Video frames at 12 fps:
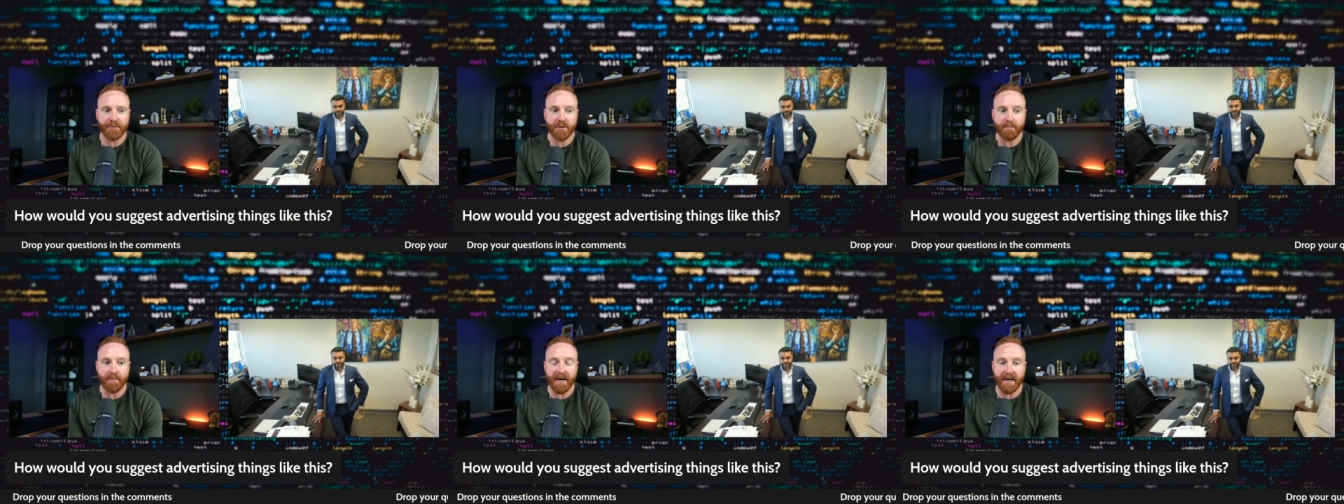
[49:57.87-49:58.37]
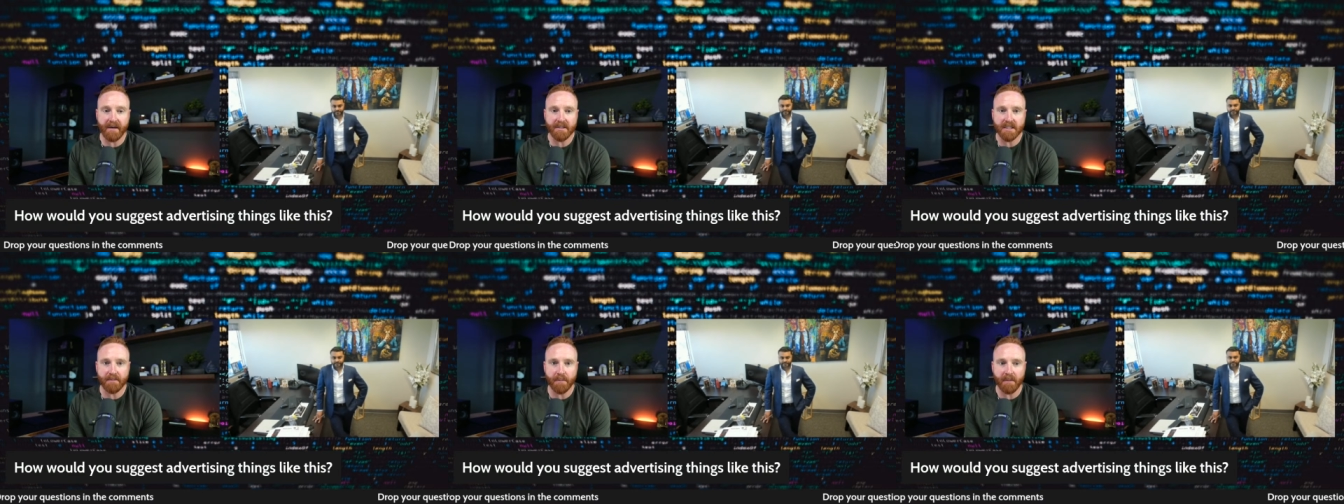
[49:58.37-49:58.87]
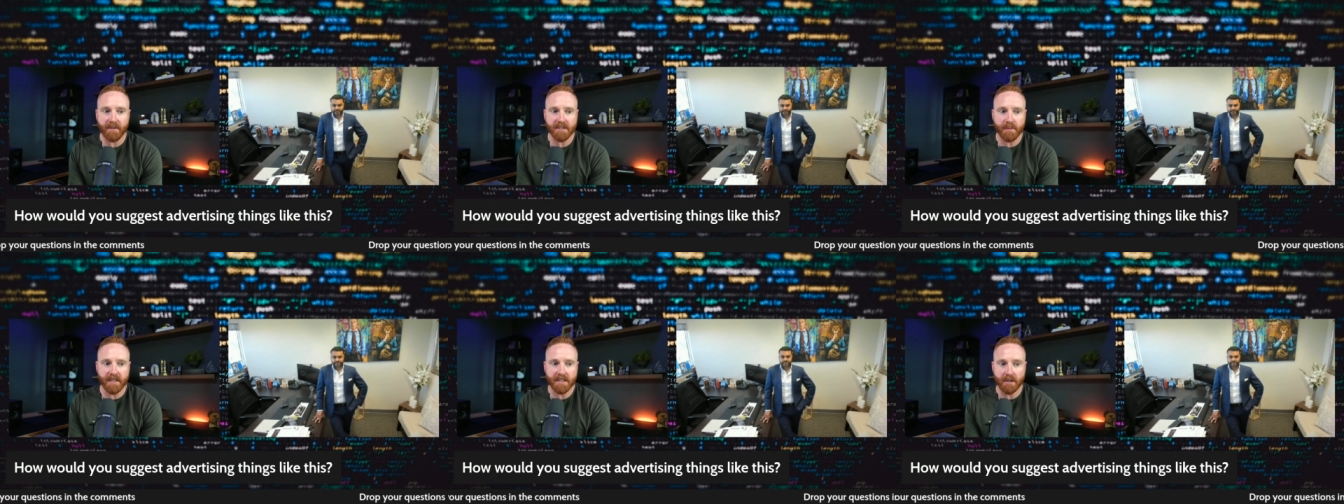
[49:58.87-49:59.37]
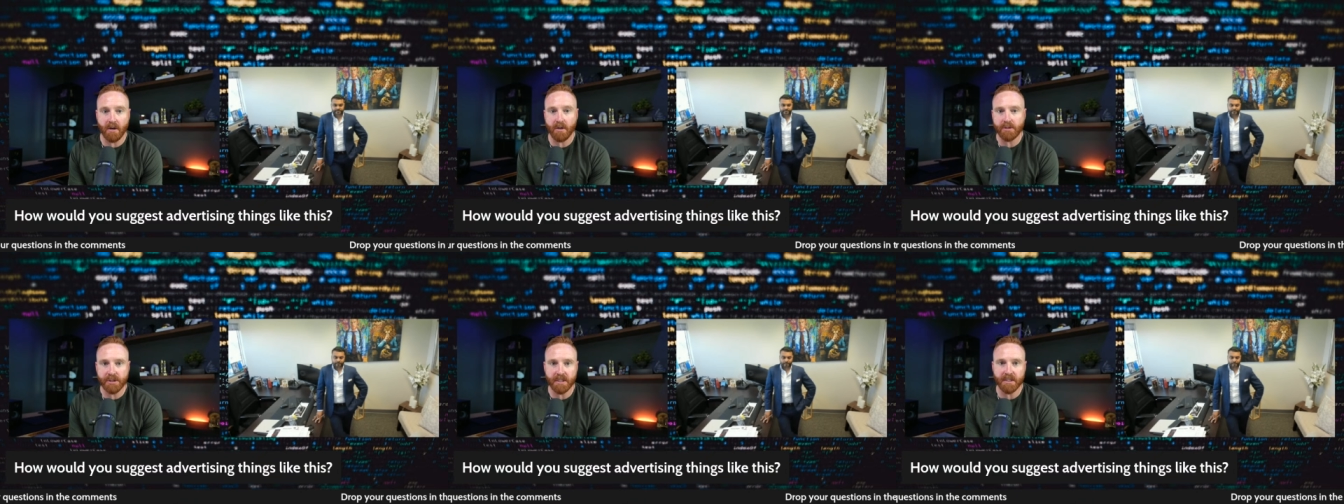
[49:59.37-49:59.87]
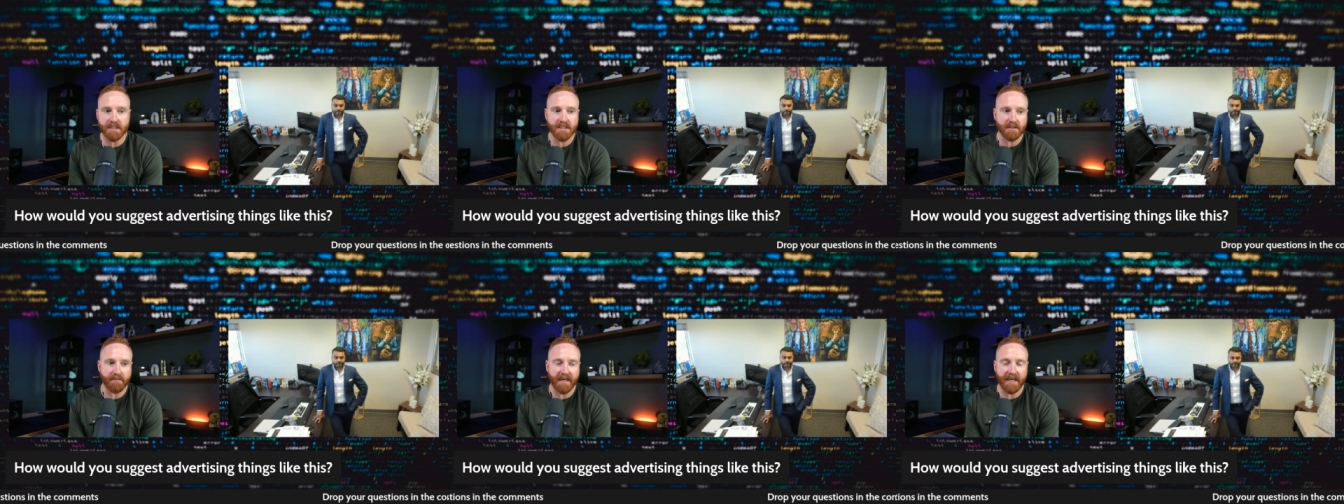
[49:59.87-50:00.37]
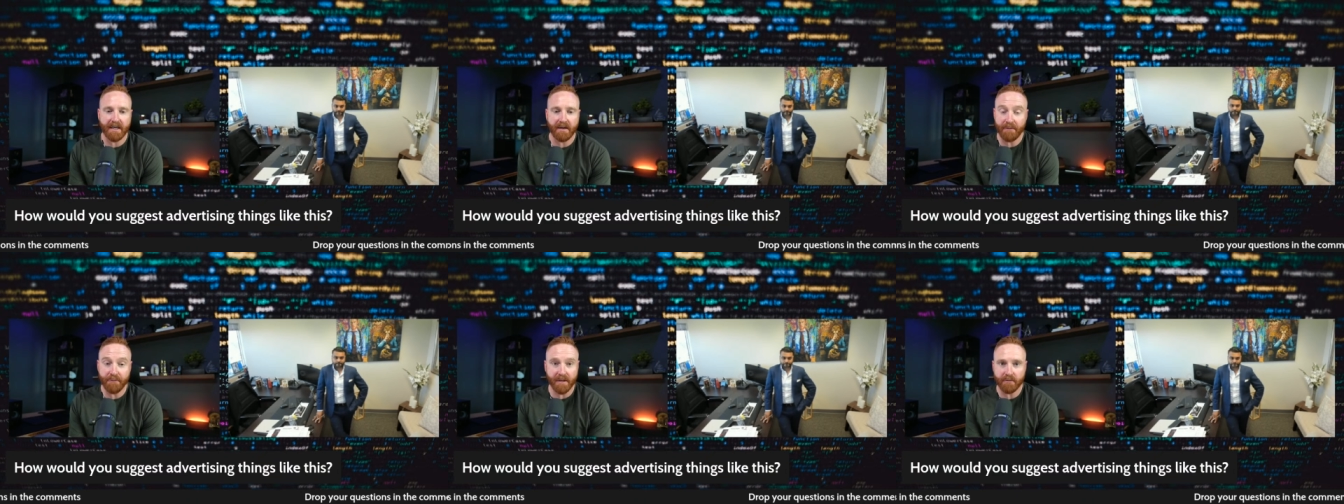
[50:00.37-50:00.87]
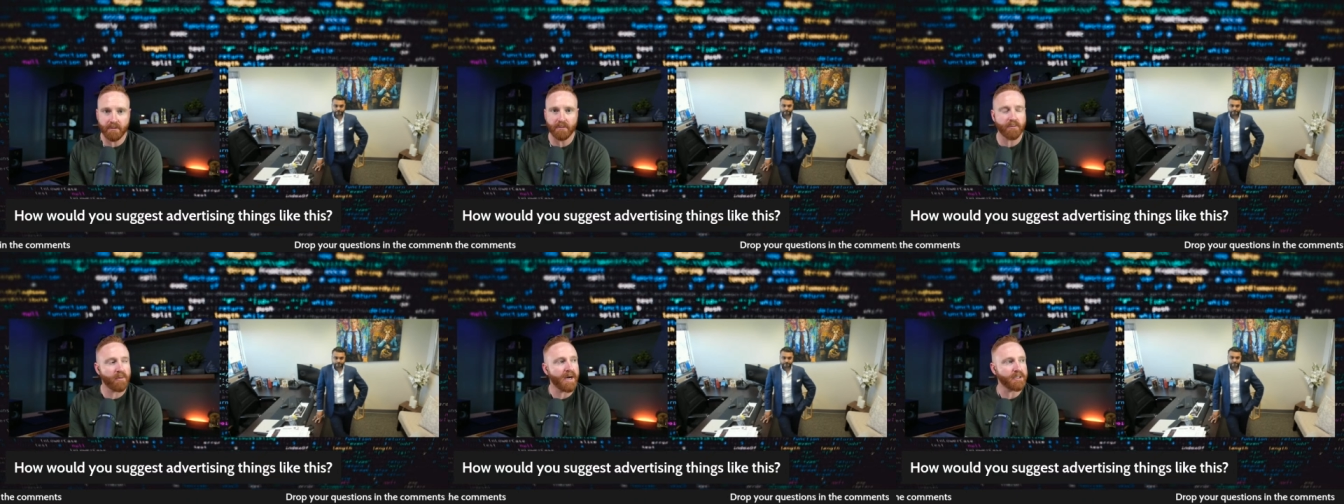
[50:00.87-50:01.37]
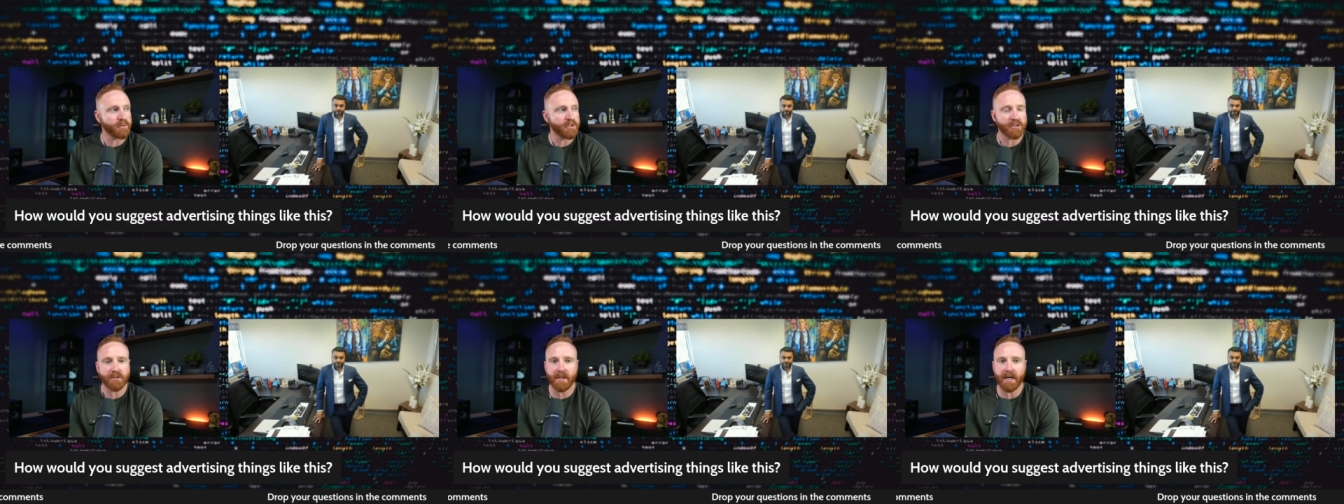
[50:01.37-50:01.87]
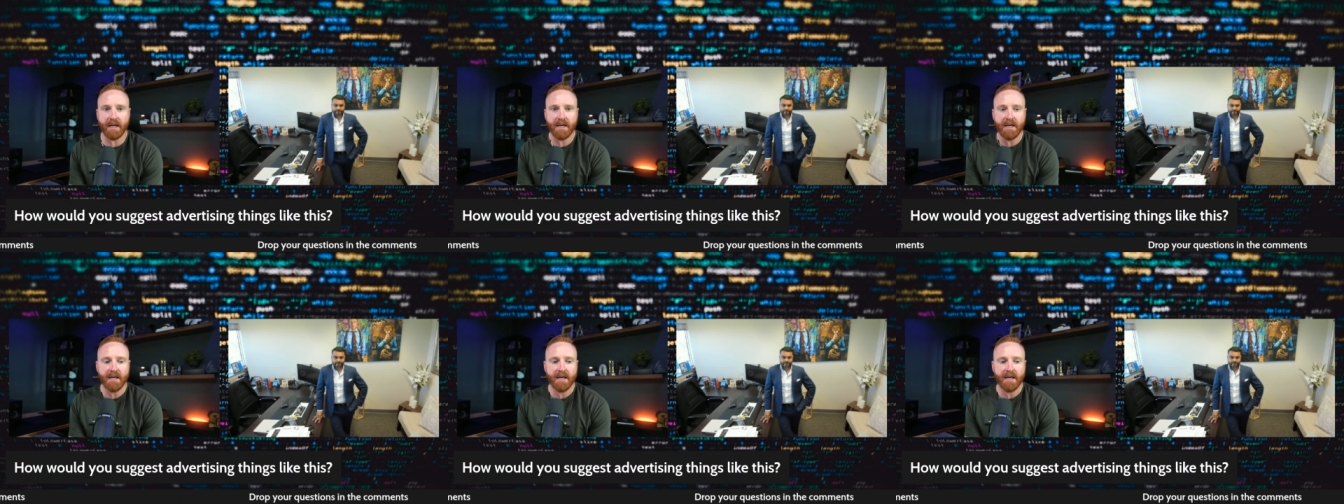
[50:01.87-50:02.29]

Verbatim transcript: to buyers in the public space, like, oh shit, this is a buy down. I feel like, dude, Raj, we should do that